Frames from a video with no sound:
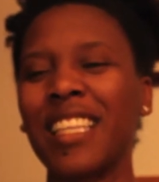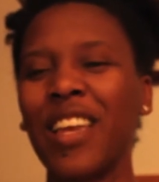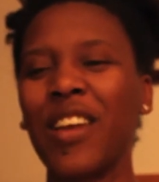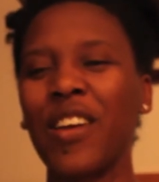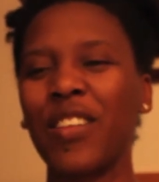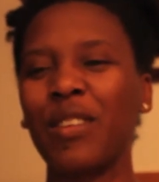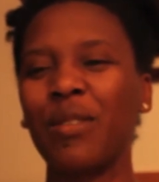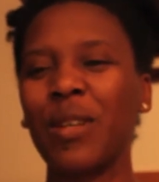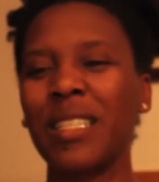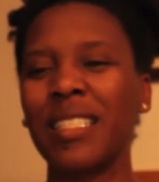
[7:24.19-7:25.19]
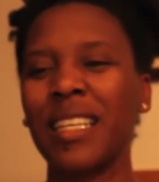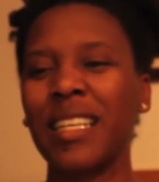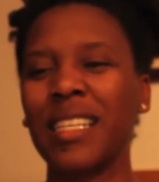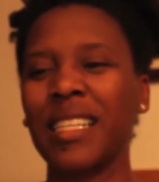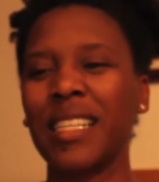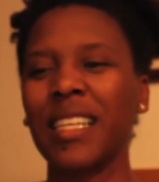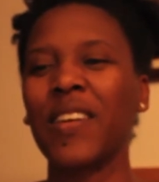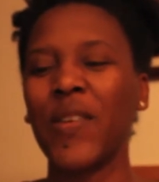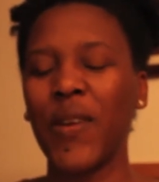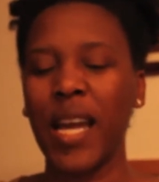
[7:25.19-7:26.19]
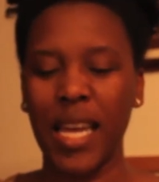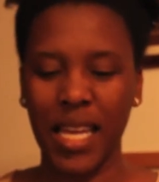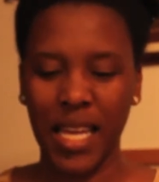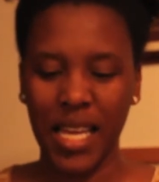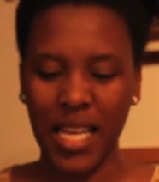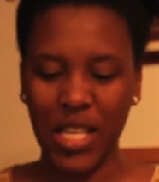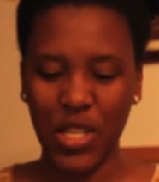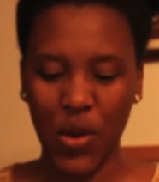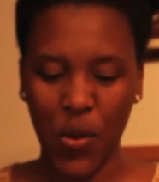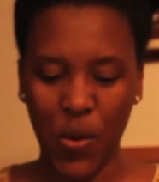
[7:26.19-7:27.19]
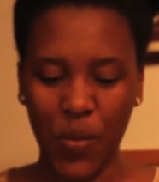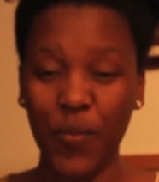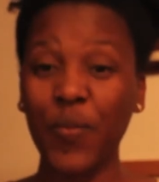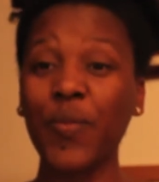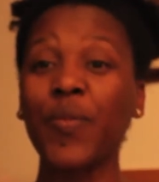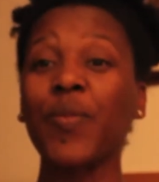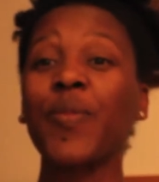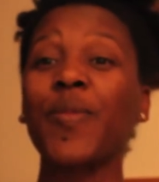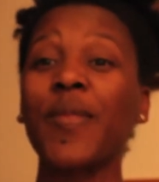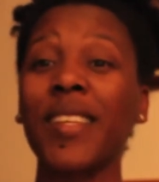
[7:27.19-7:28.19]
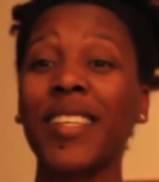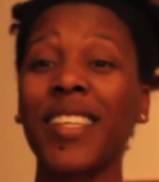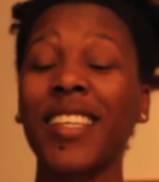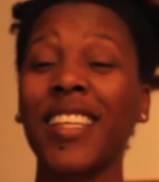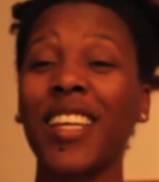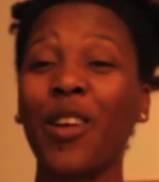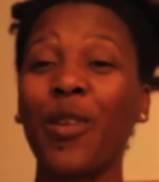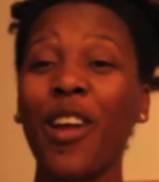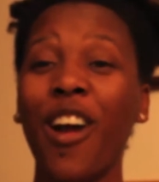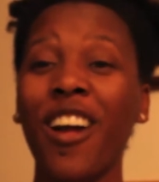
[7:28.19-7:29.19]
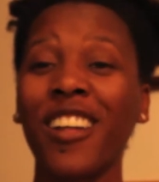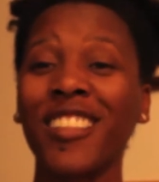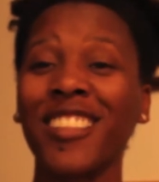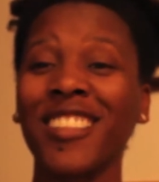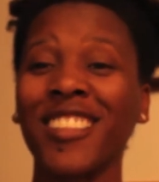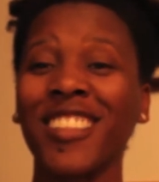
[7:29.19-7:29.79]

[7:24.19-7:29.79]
See you on the 14th. All right. So here we are.